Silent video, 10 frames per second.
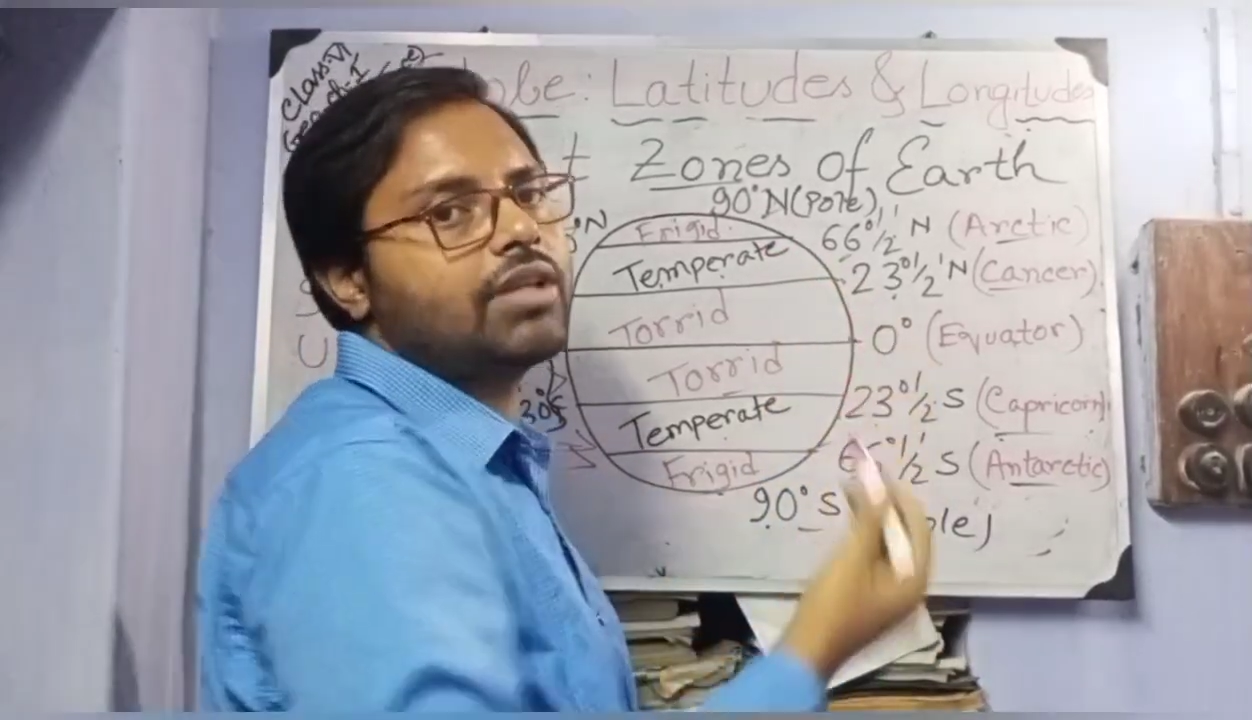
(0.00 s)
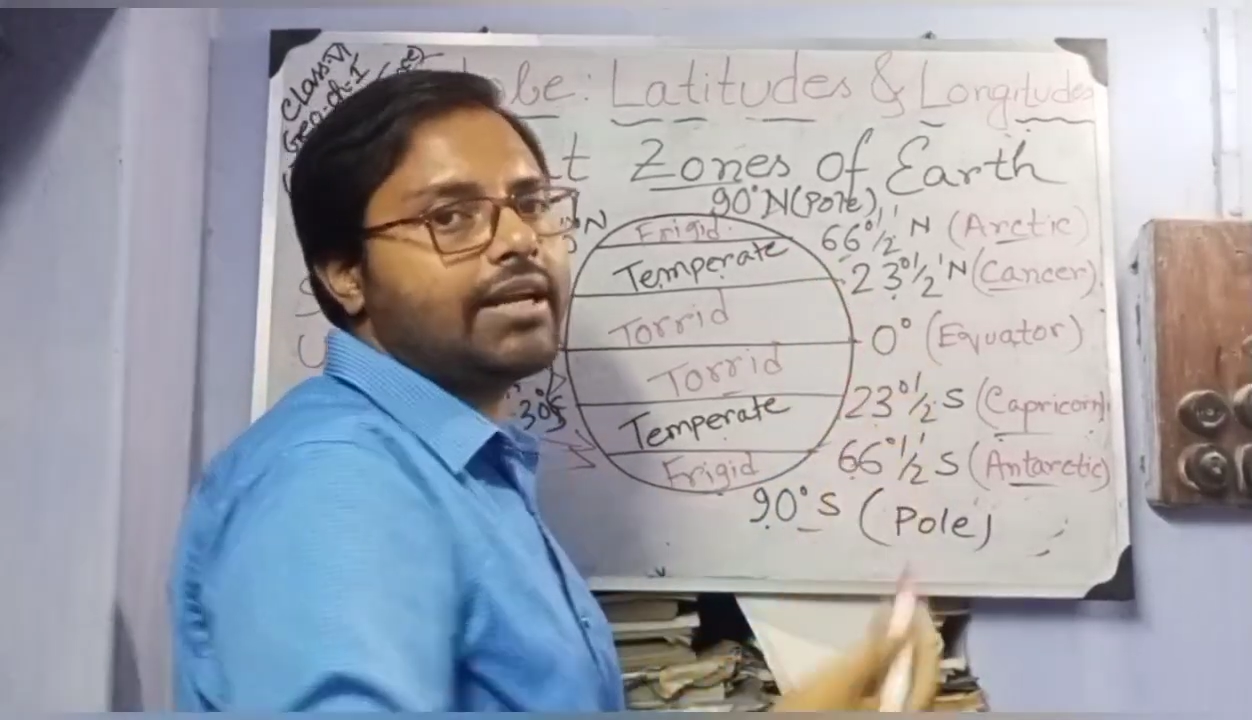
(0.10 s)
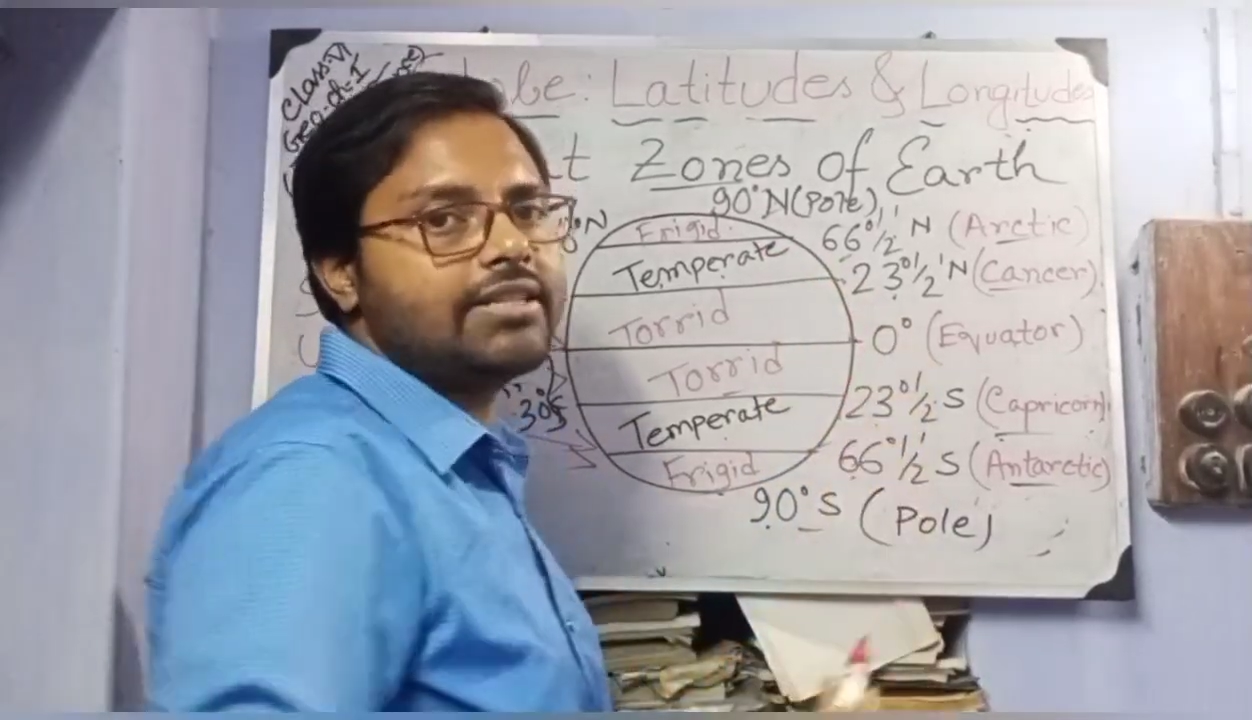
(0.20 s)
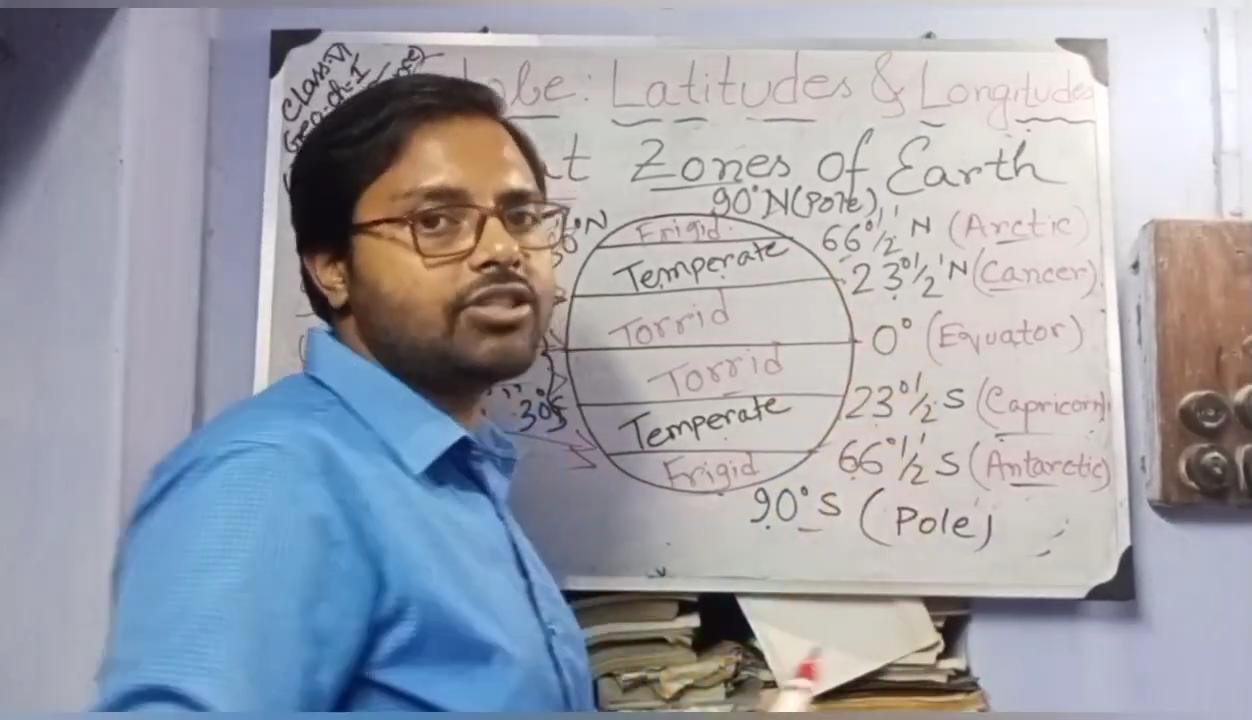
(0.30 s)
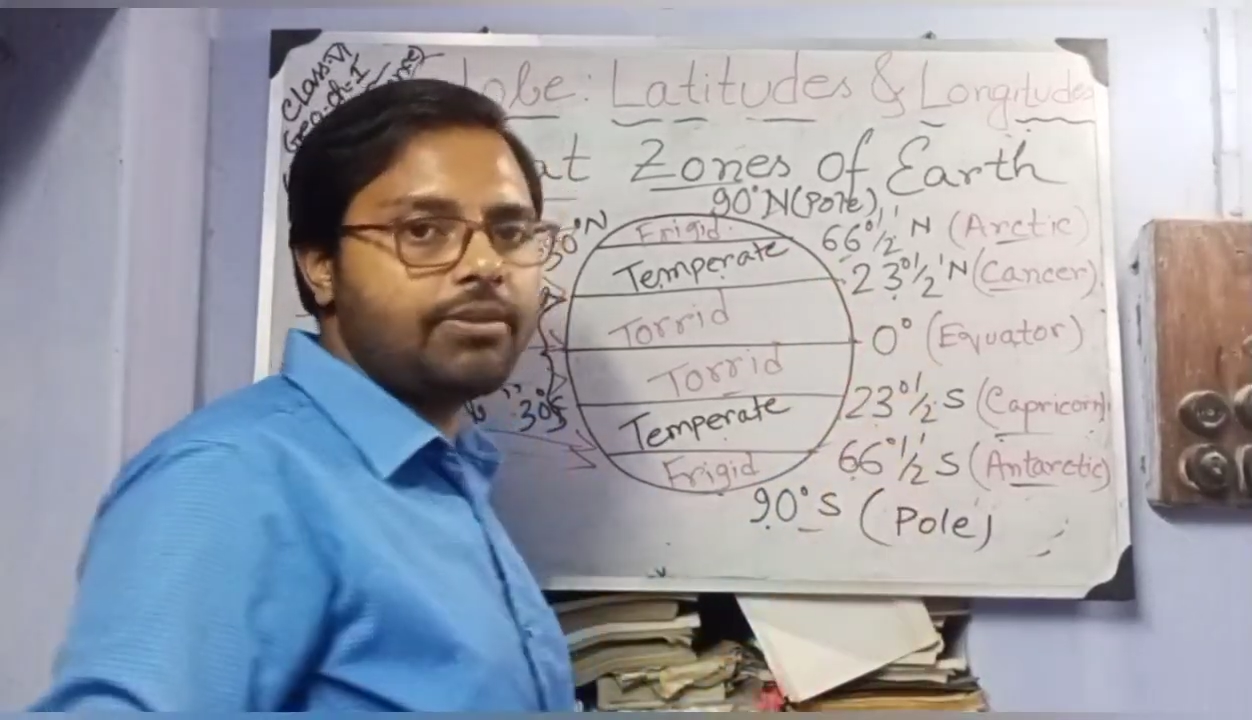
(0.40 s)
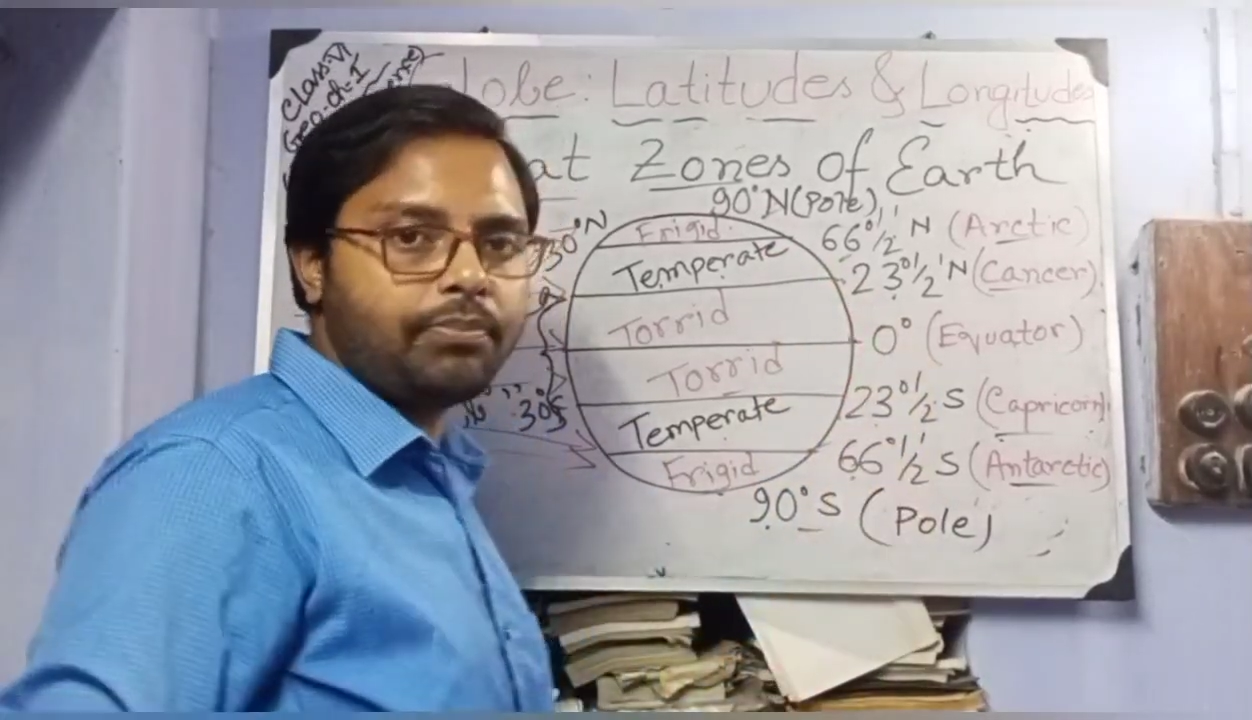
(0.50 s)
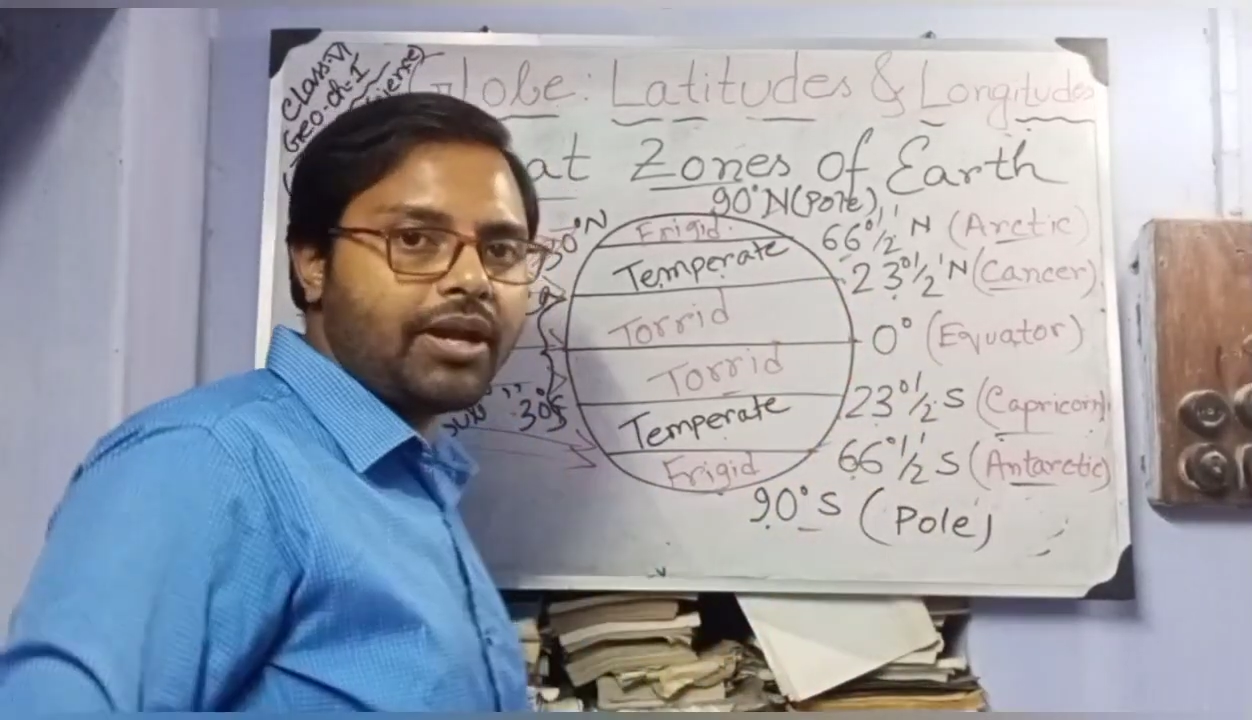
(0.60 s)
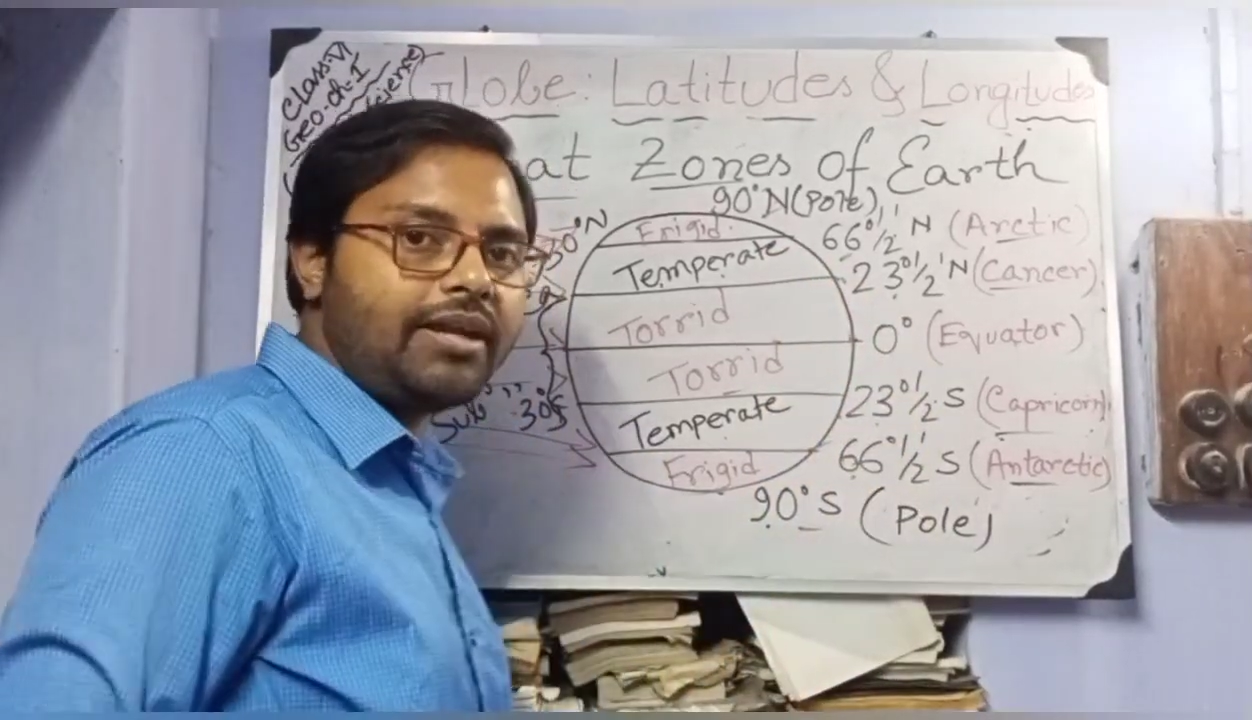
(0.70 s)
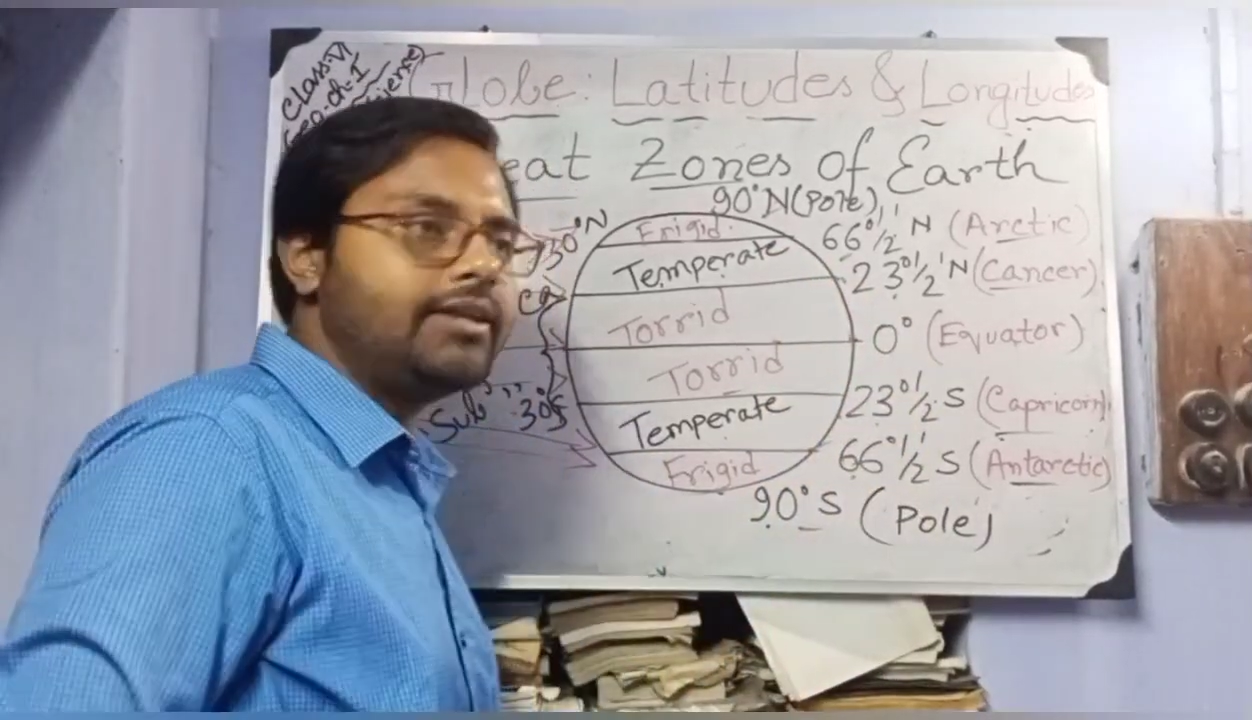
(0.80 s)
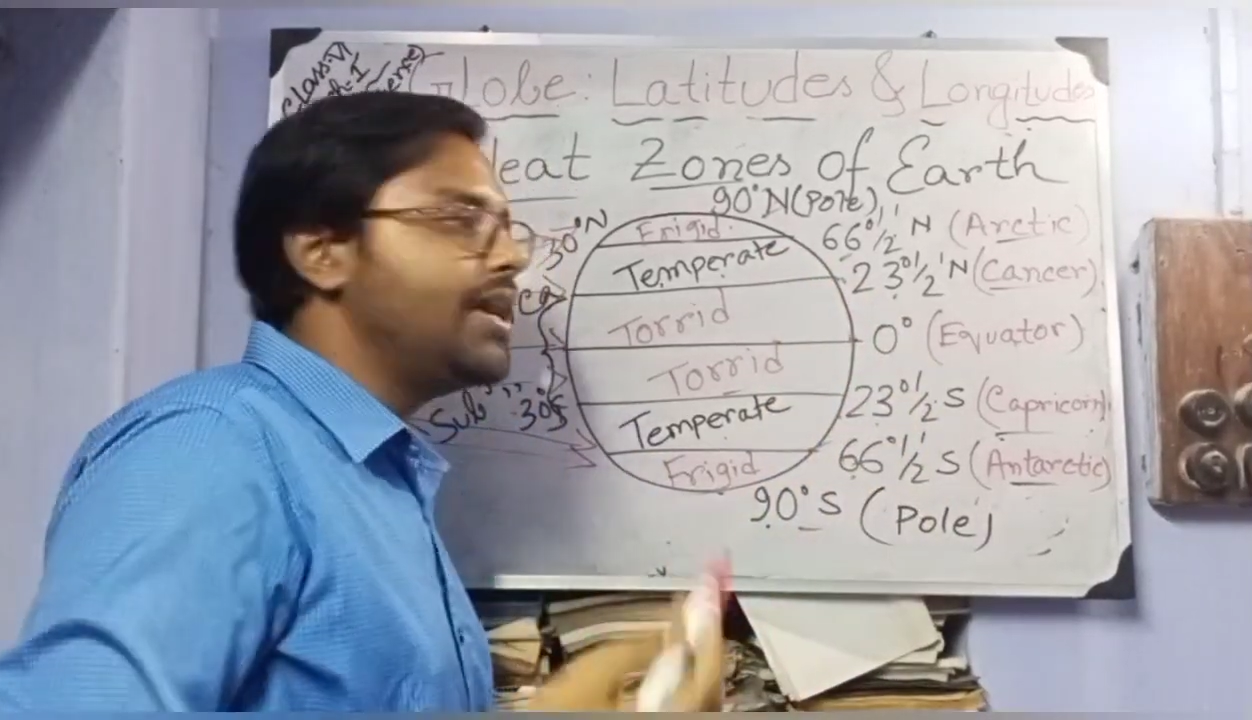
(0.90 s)
that is
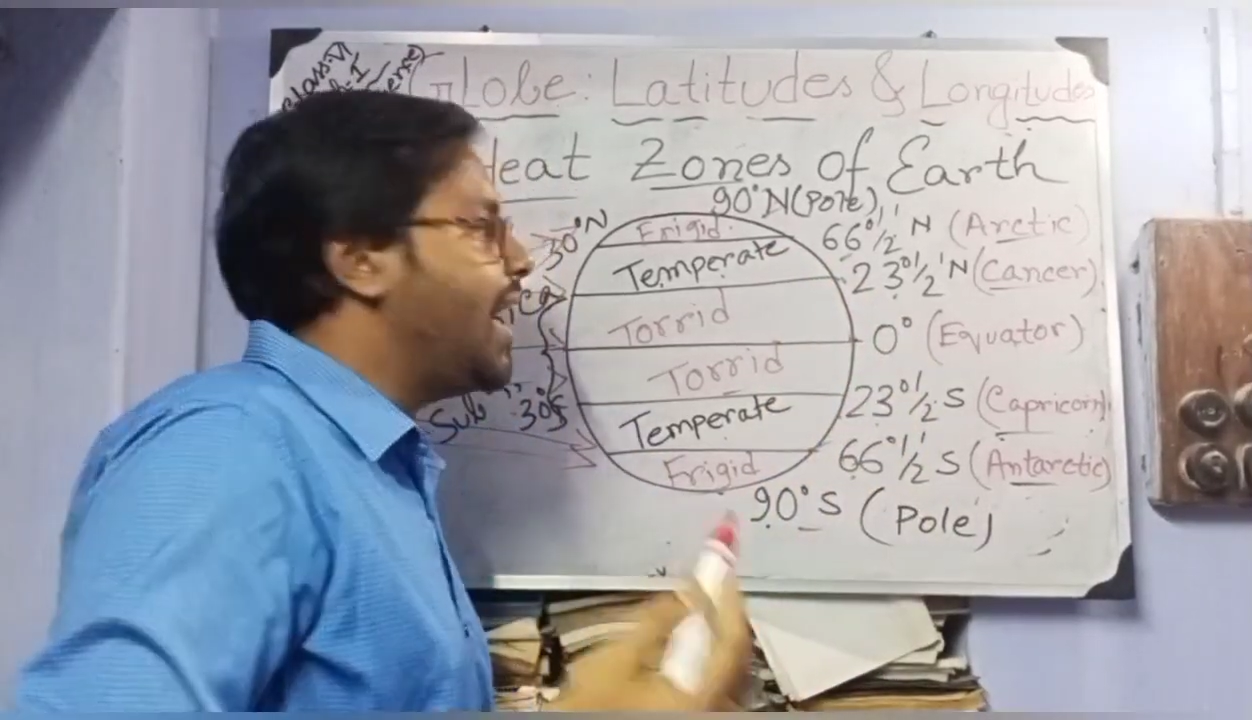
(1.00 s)
temperate,